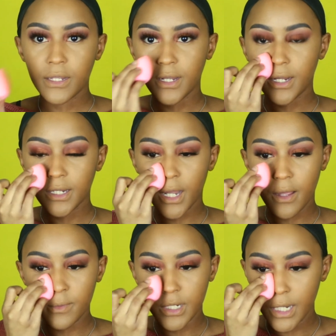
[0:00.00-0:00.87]
Now that
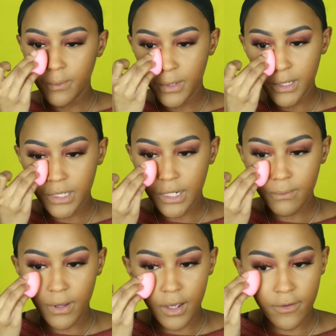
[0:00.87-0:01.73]
I'm done blending
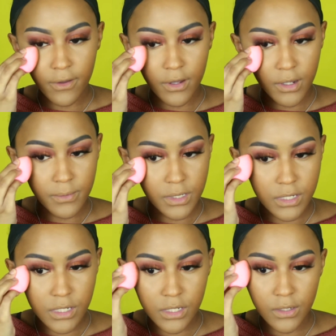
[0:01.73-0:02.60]
in my um,
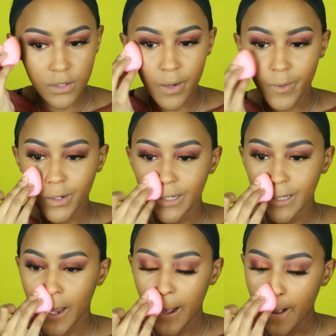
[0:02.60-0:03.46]
concealer, I'm going to
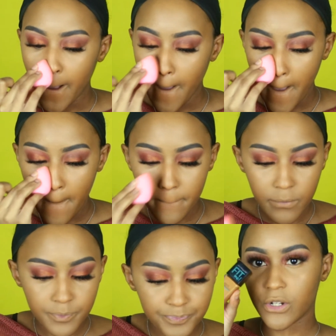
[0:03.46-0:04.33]
take
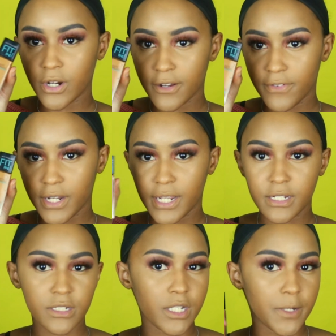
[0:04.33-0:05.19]
a darker
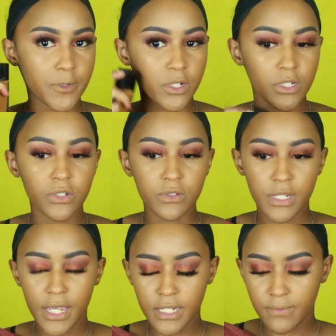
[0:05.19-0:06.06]
foundation and I'm going to use
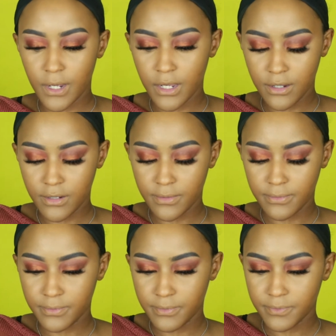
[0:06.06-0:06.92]
it as my um,
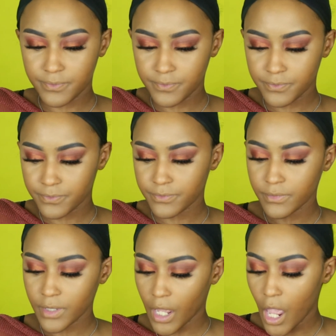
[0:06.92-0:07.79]

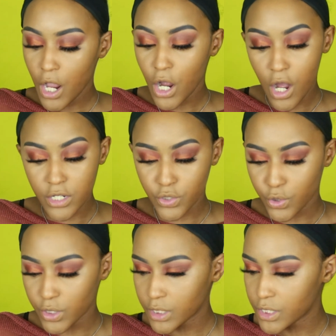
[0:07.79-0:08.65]

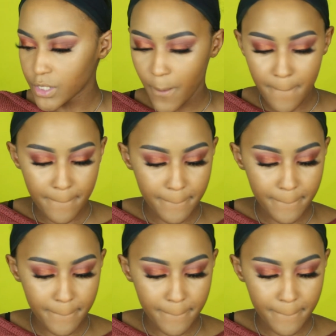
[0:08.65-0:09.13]
contour. So.